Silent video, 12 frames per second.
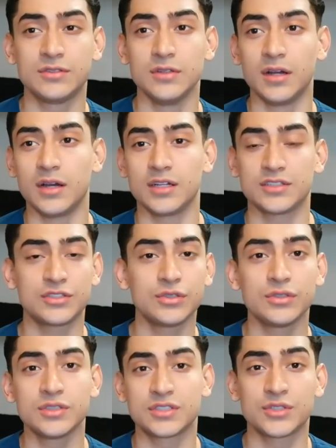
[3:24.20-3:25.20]
uh,
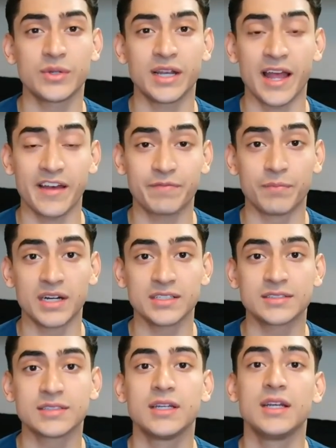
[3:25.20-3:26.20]
two to two and a half
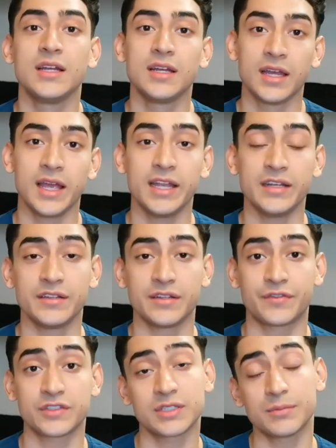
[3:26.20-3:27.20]
months, and it,
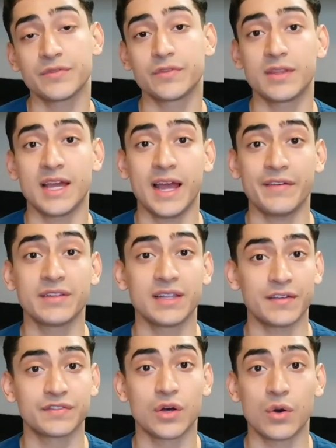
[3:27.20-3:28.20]
for some of you that haven't
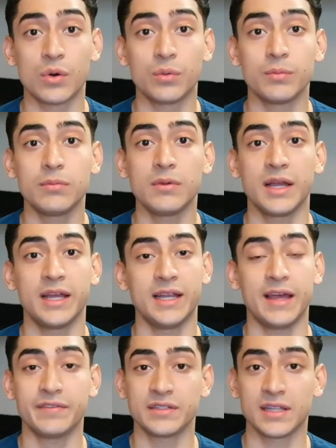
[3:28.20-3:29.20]
left home and
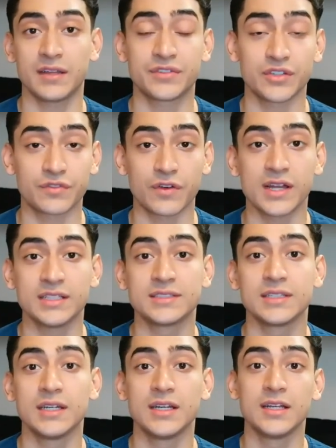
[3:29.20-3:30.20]
haven't left your friends,
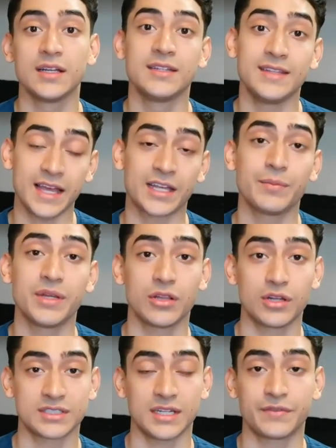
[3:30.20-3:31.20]
that can be a
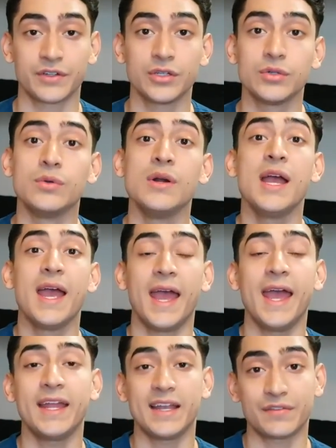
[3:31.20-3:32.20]
long time for you.
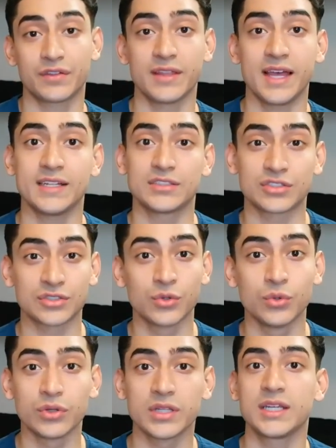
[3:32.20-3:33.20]
And after that,
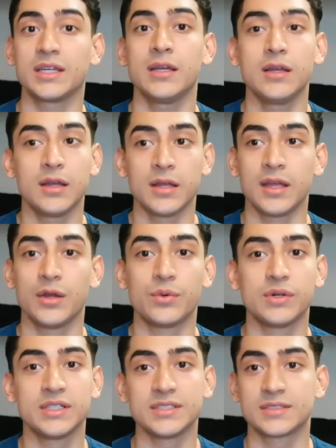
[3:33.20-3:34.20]
schooling, it
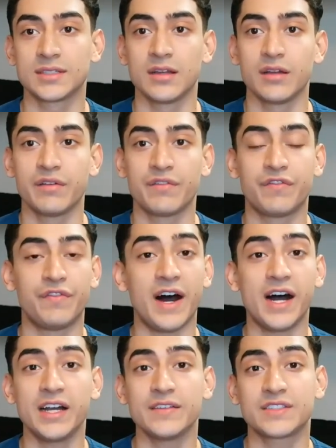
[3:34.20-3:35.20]
was
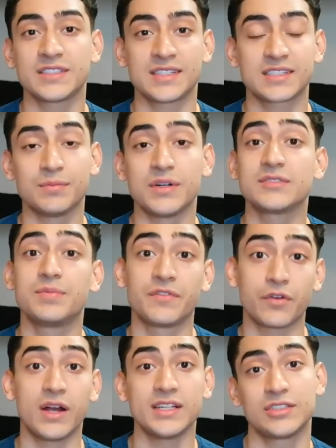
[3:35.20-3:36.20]
five to six months
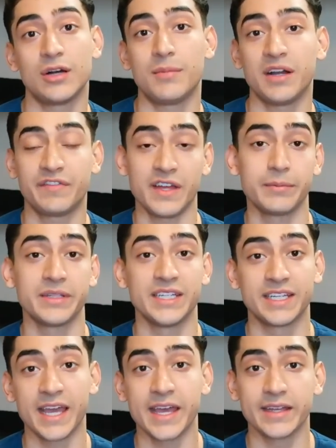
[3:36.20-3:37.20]
before I saw my family
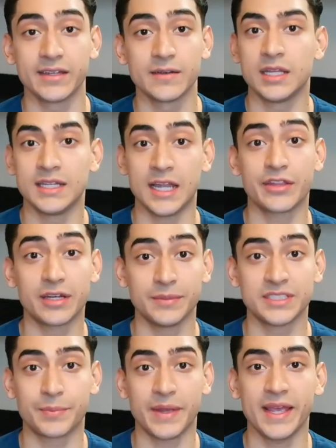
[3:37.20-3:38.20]
again. Now that I'm in
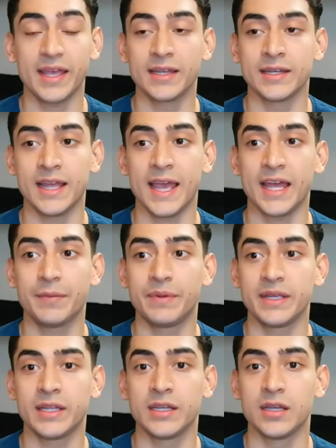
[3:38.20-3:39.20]
Japan, it had
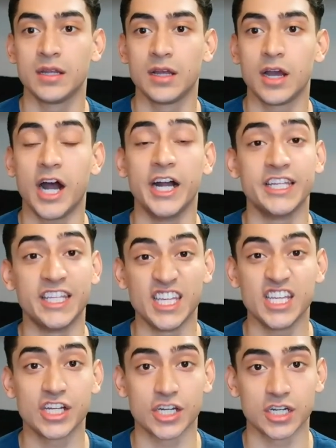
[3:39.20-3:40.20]
been a
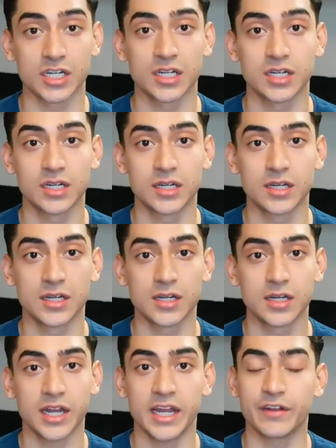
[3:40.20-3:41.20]
year
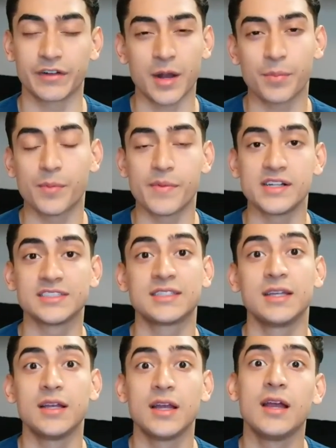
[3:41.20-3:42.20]
and a couple months
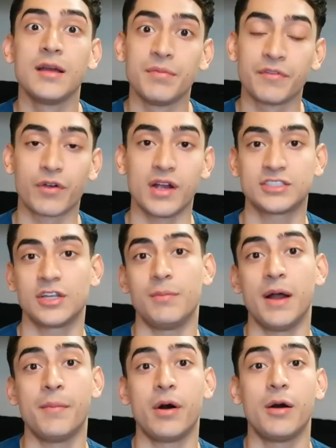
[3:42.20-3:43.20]
before I saw
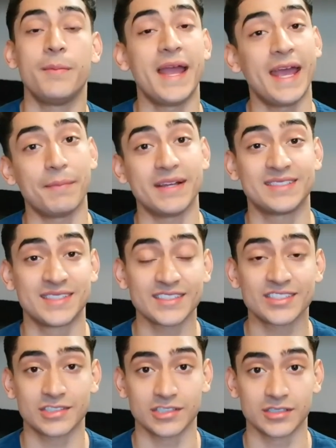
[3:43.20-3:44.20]
my mom and my
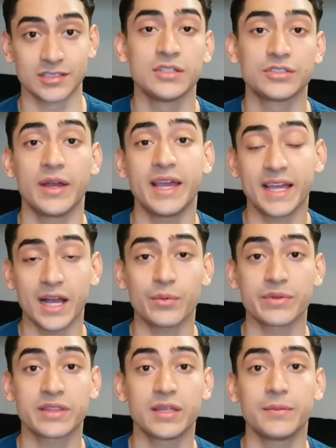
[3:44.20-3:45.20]
sister. So hang out
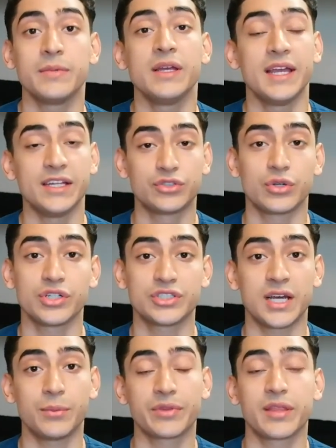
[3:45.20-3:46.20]
with them, enjoy your
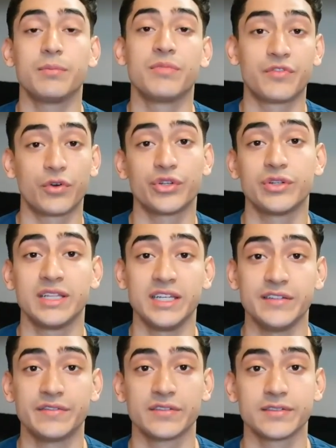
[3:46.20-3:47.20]
time with them before you
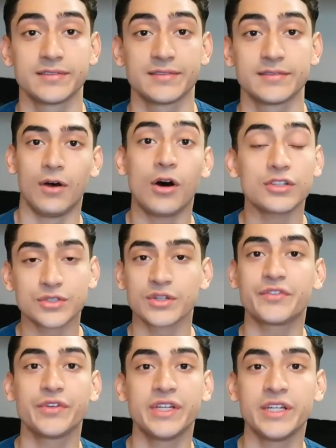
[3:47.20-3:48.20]
leave. Also,
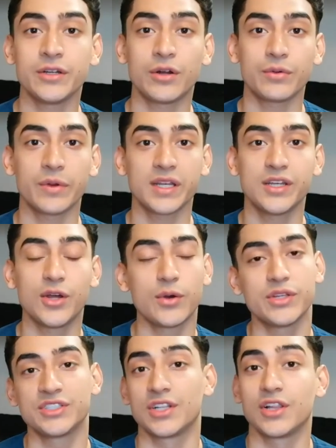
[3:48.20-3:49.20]
if you didn't already know,
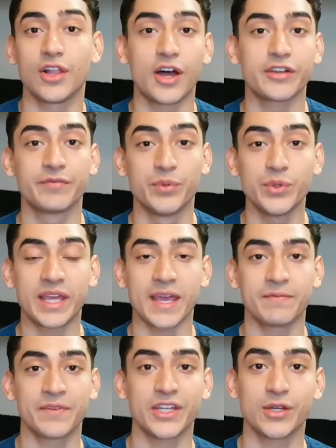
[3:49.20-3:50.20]
there's a lot of
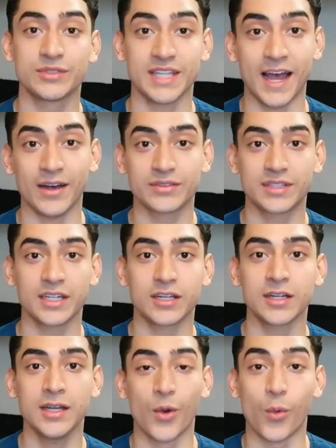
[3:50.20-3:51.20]
bootcamp videos out
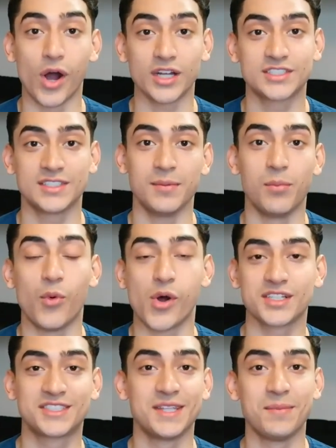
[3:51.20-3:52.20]
there. Watch them.
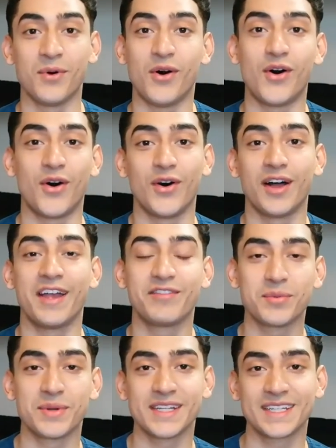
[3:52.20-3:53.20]
Watch them all.
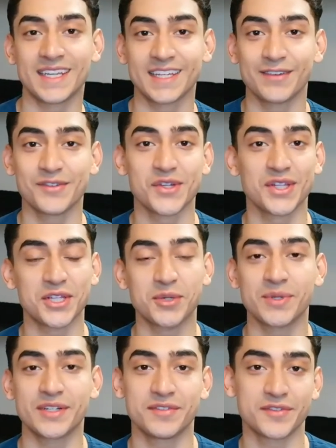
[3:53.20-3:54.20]
Everybody can give you a little
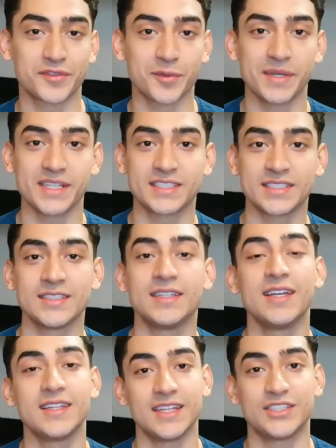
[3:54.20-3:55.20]
bit of information
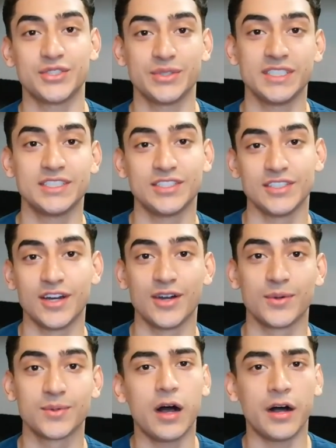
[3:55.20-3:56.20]
that you need to
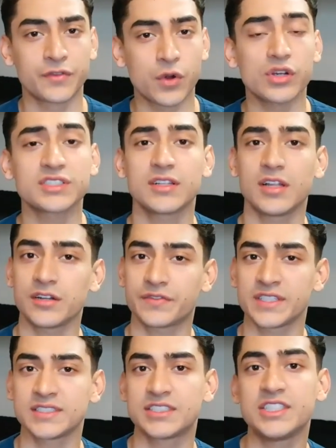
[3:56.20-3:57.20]
know. Of course, a lot of
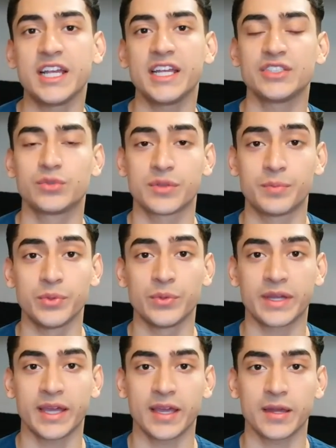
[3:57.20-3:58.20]
things change with
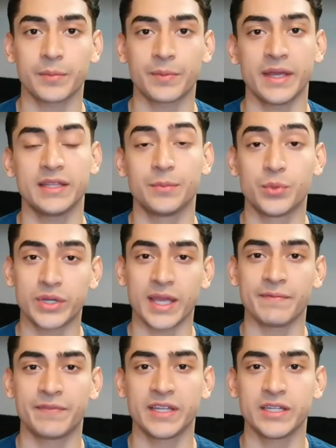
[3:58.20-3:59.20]
bootcamp and the
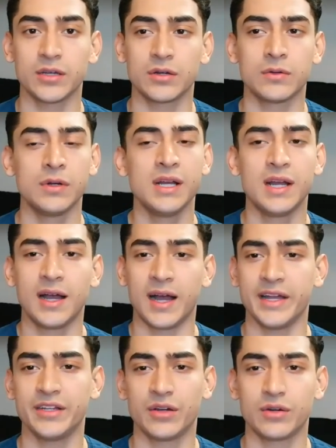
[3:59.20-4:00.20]
bootcamp video.
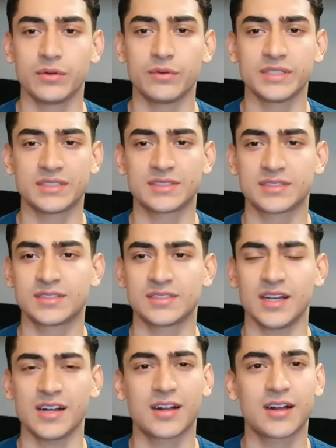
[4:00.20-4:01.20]
I know it's
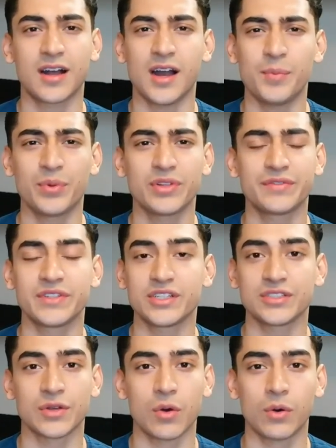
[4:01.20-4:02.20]
a couple of
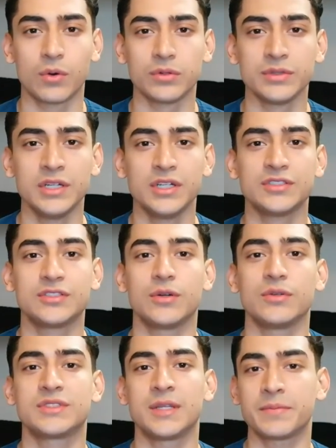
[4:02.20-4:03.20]
years old,
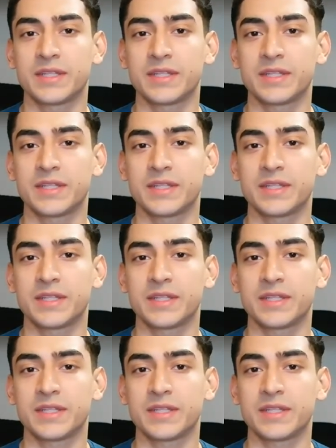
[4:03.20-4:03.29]
so some